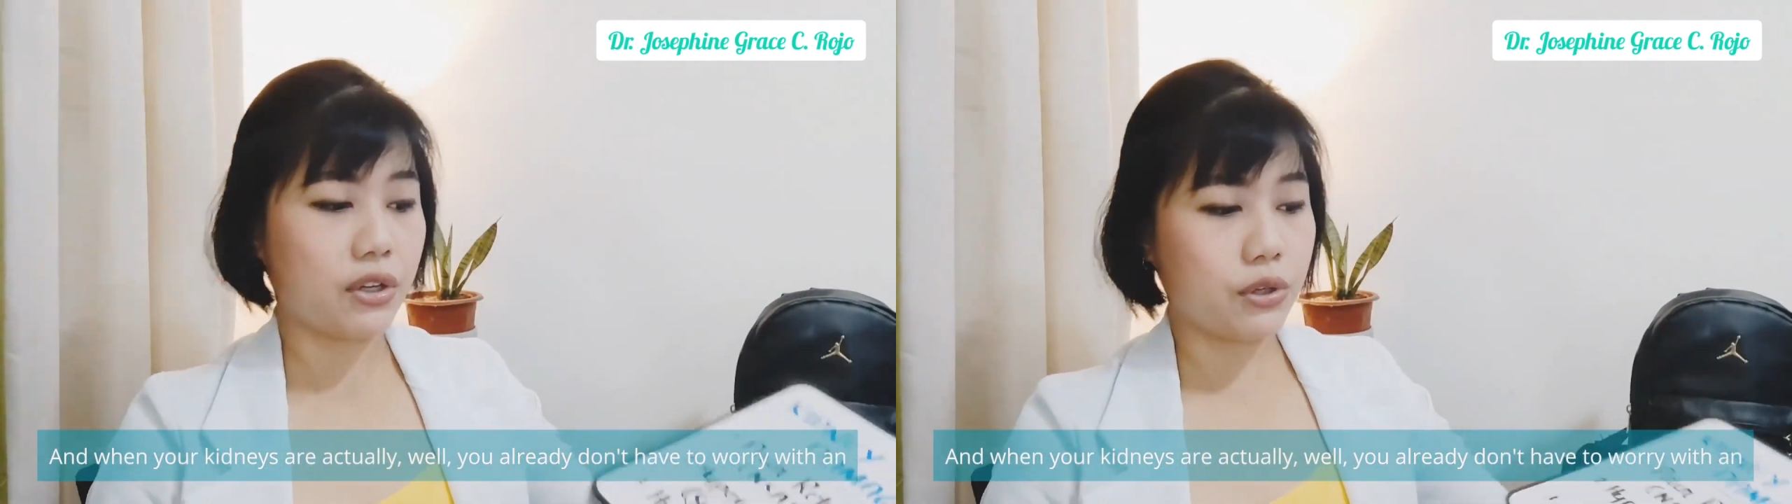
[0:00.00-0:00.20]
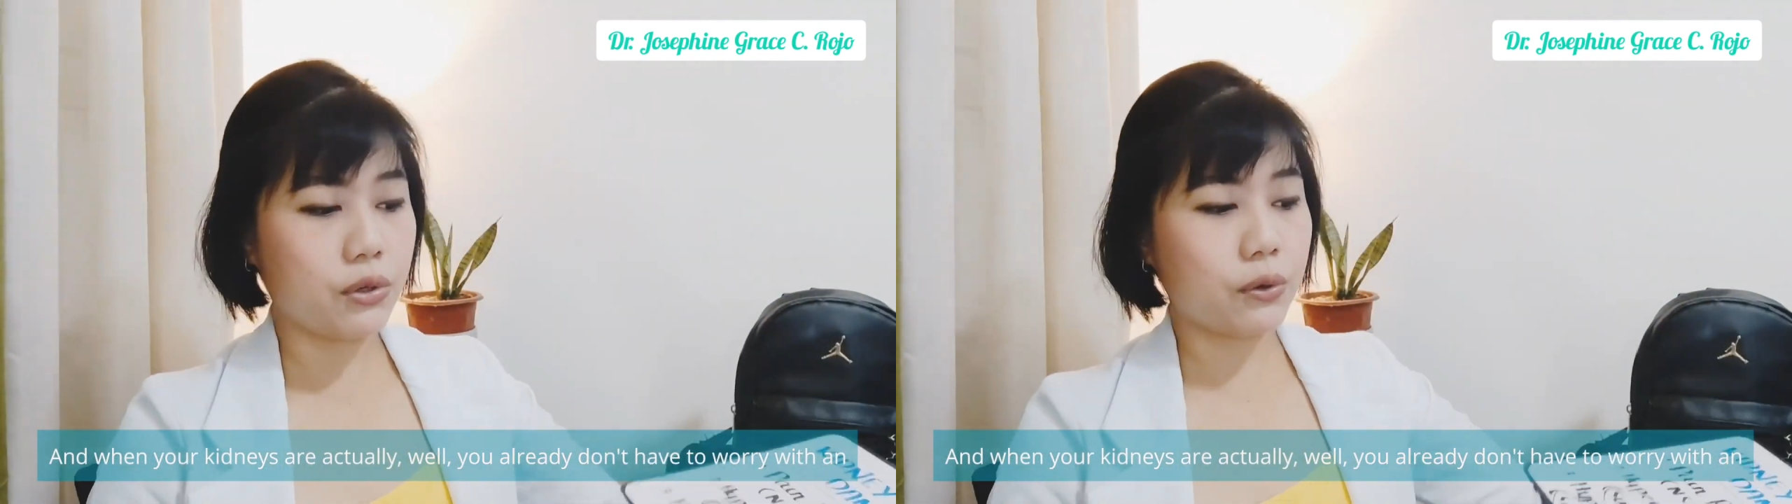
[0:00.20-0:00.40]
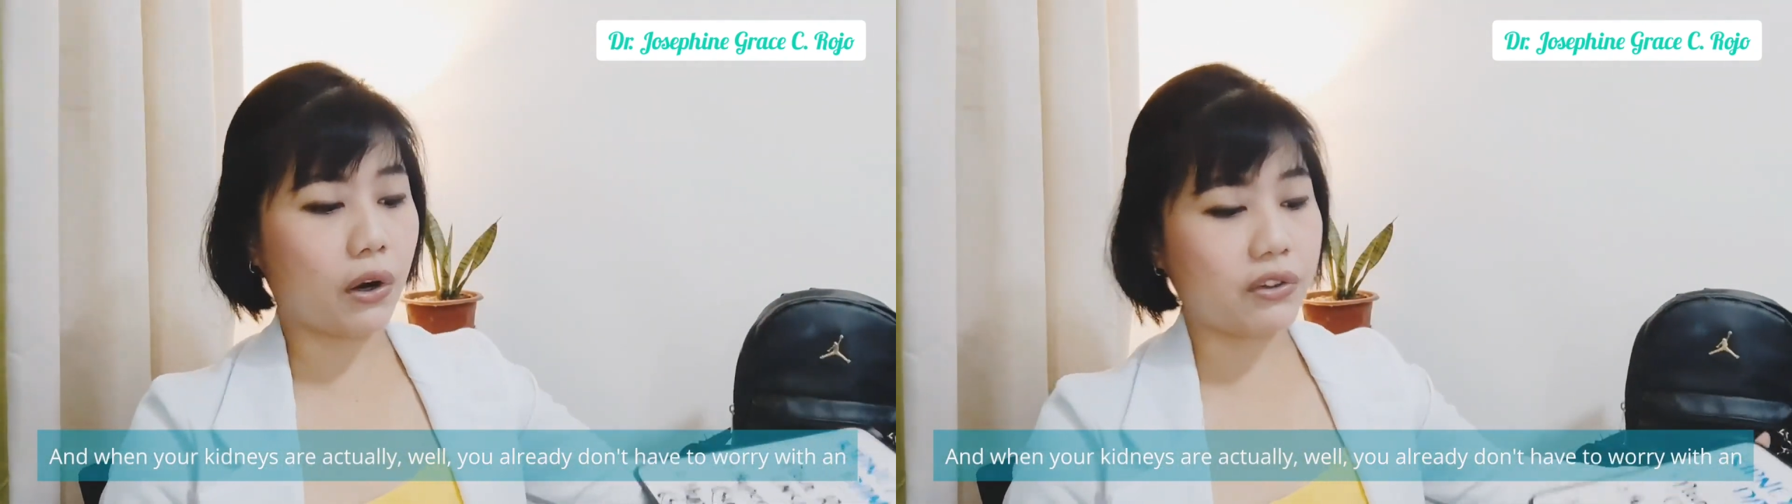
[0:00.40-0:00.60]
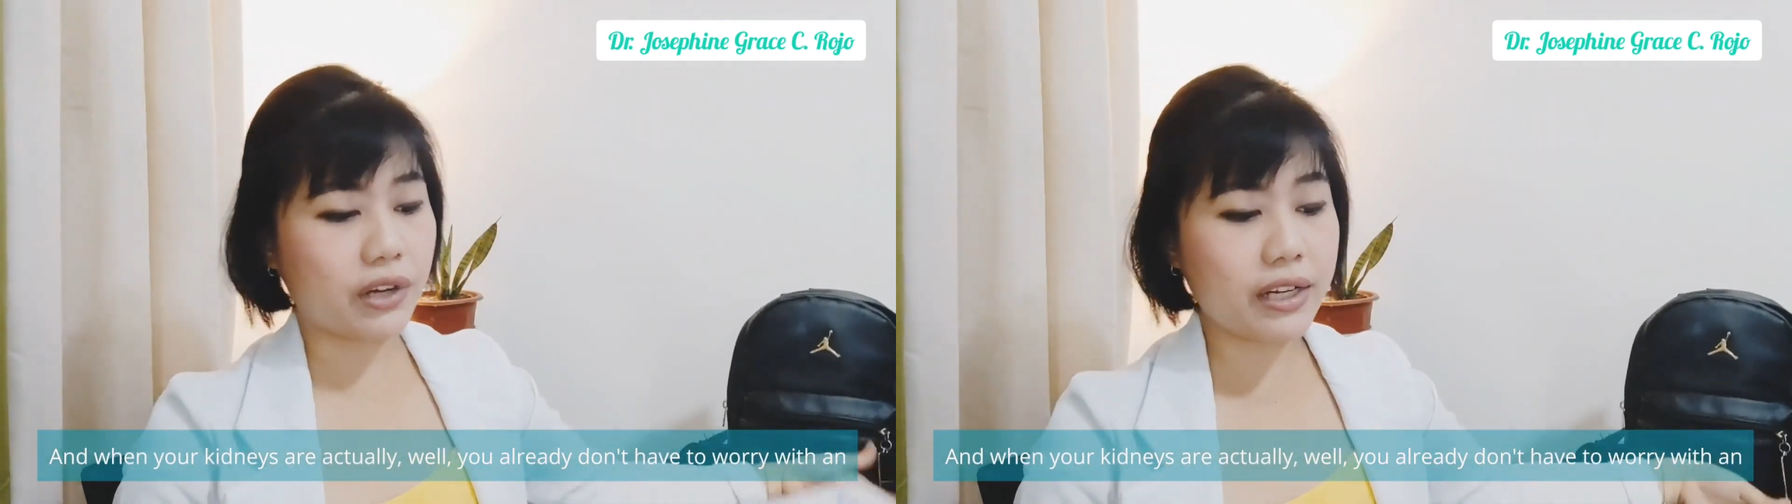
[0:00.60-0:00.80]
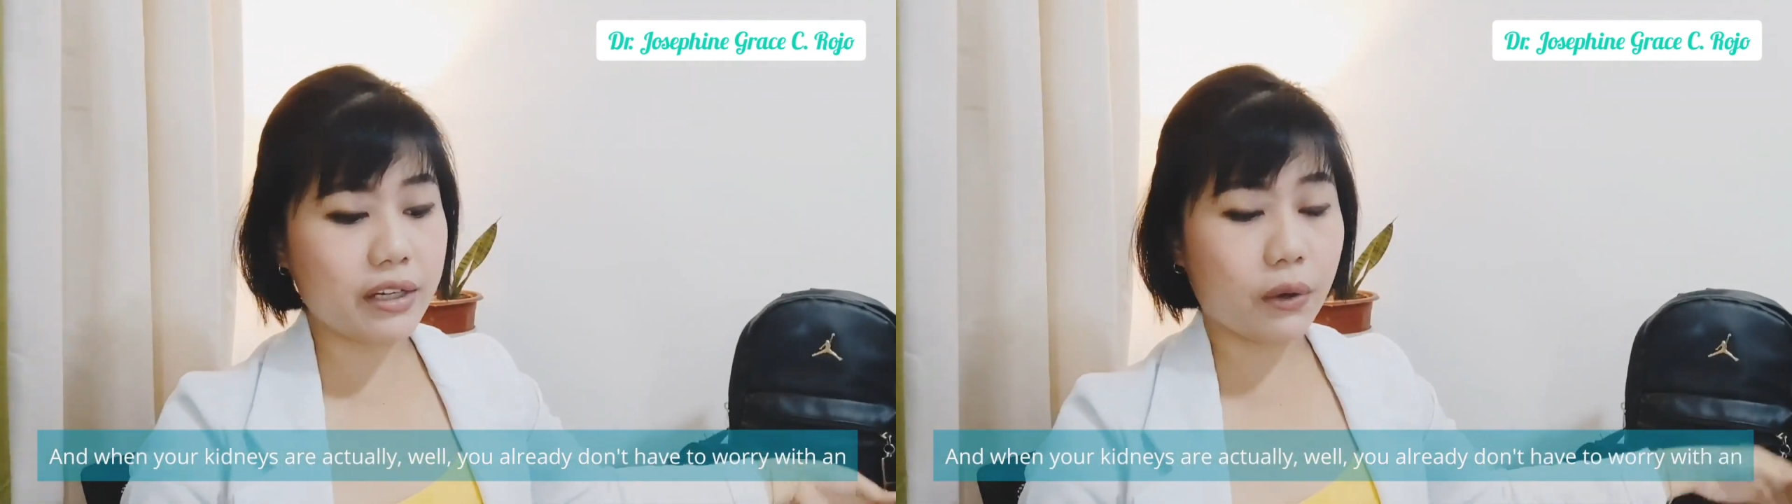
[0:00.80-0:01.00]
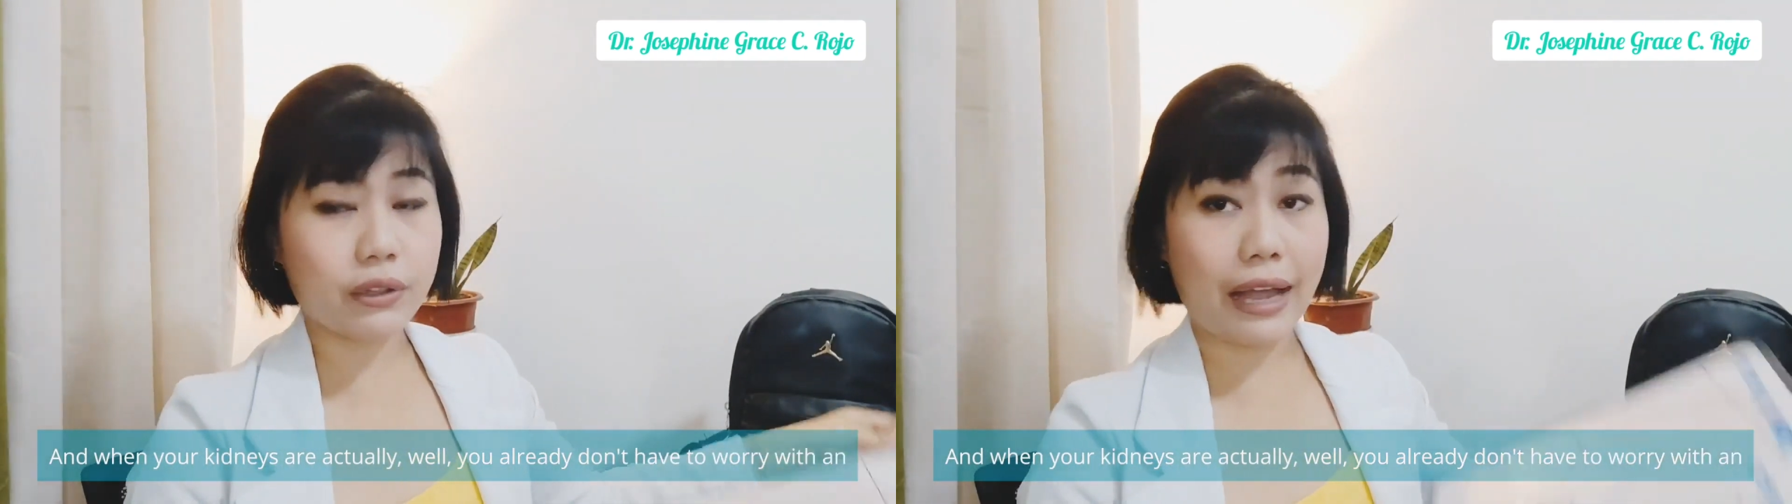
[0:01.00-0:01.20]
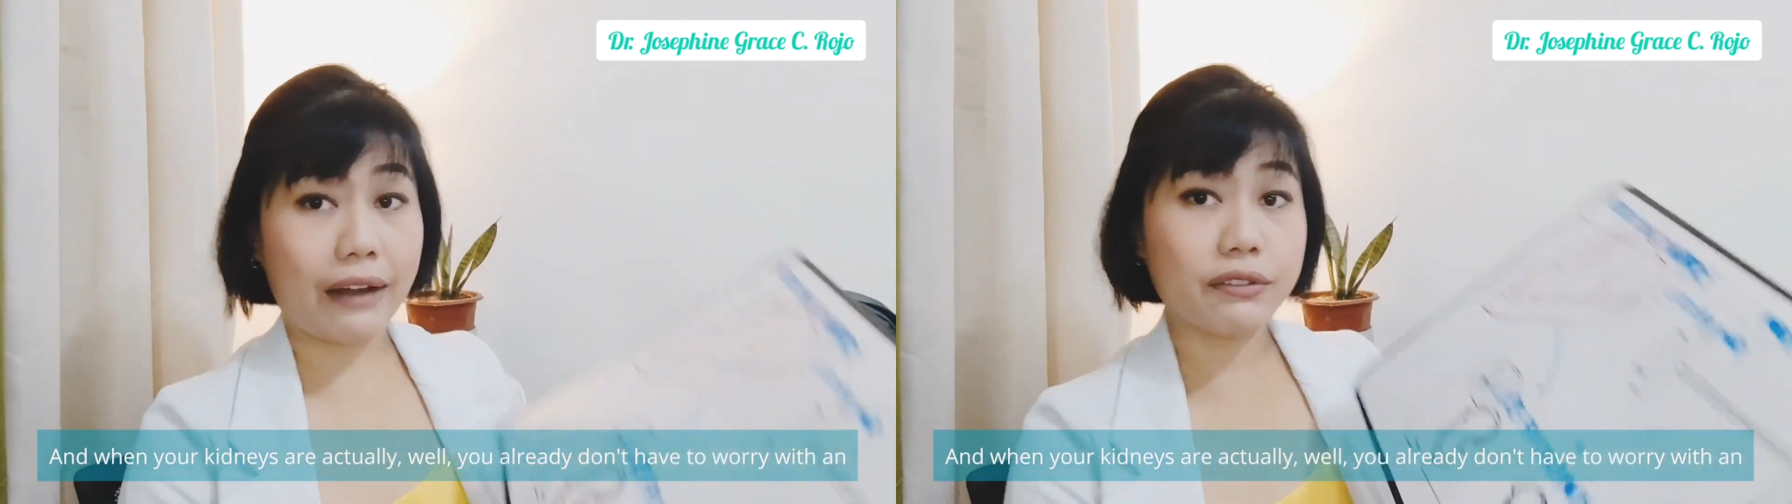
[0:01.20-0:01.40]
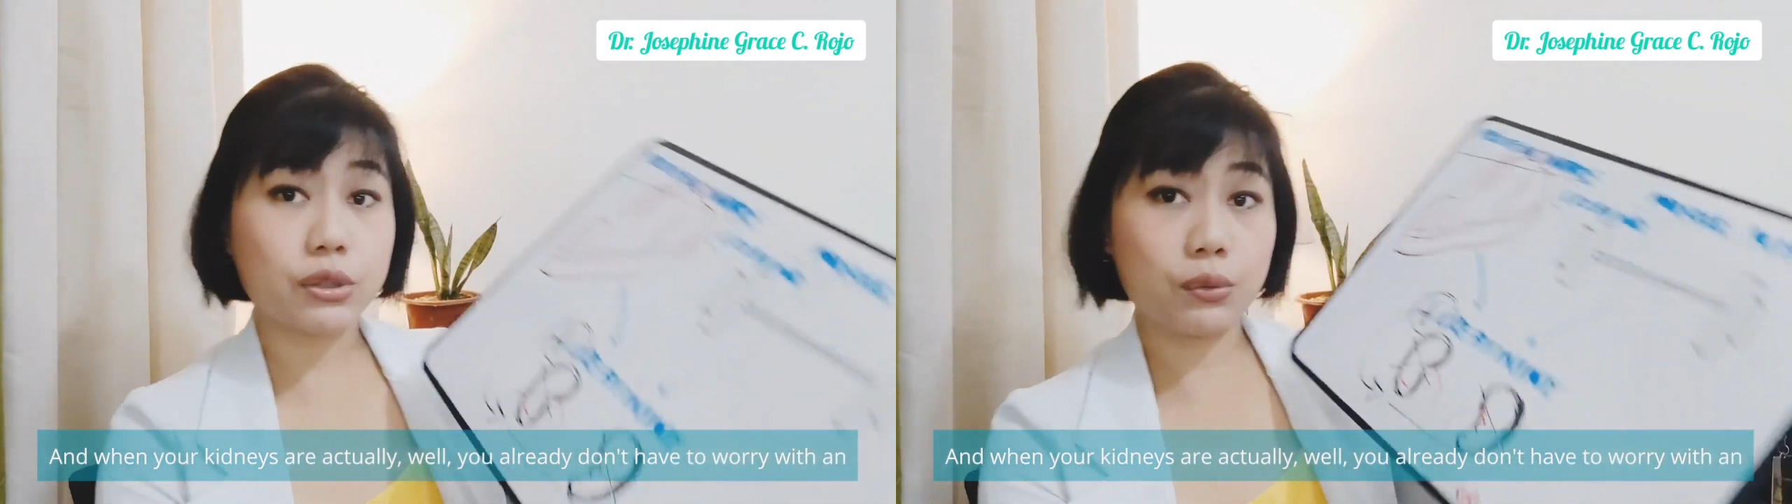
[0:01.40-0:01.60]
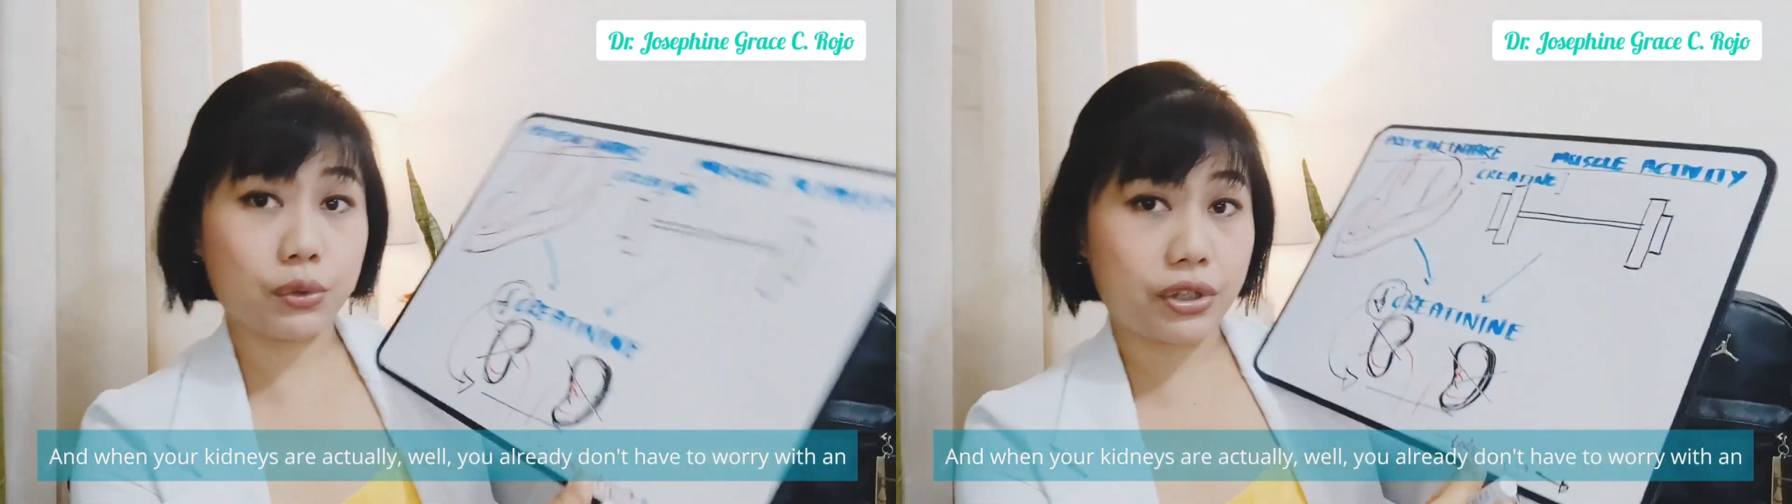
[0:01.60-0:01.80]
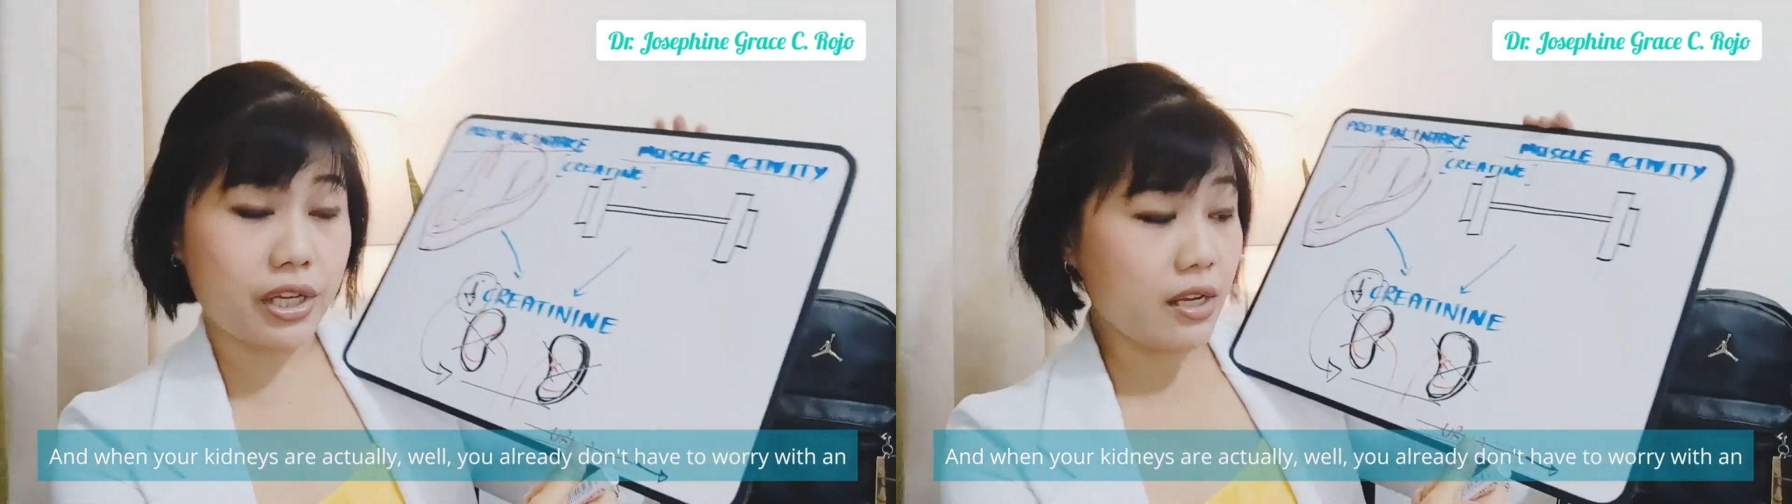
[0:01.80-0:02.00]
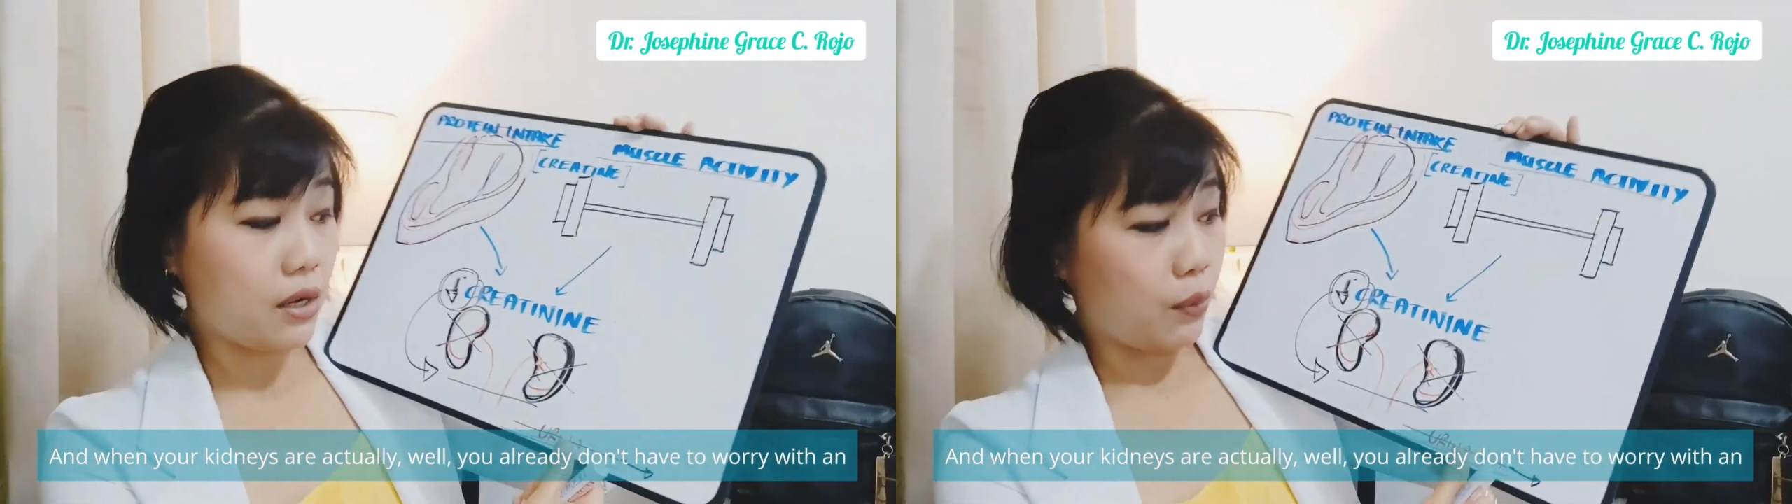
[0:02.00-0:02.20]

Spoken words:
you already don't have to worry